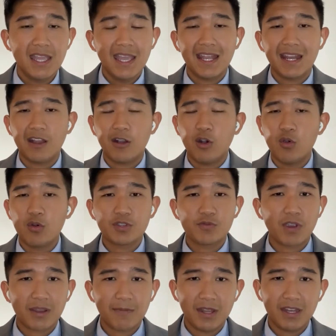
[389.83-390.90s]
And I always
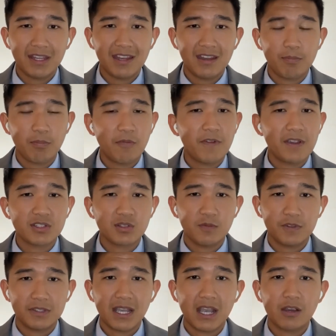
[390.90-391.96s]
recommend getting a professional
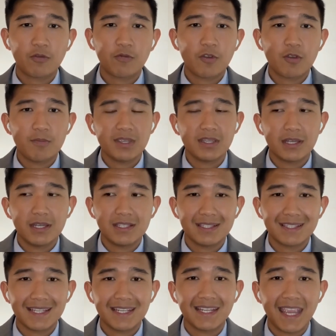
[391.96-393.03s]
photographer because
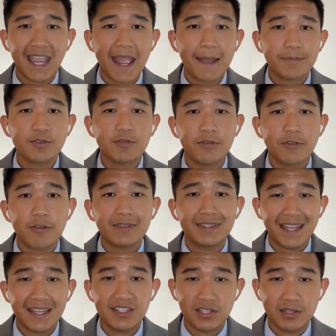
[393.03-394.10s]
it's going to capture their
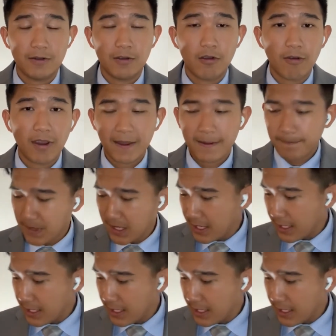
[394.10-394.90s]
attention. All right.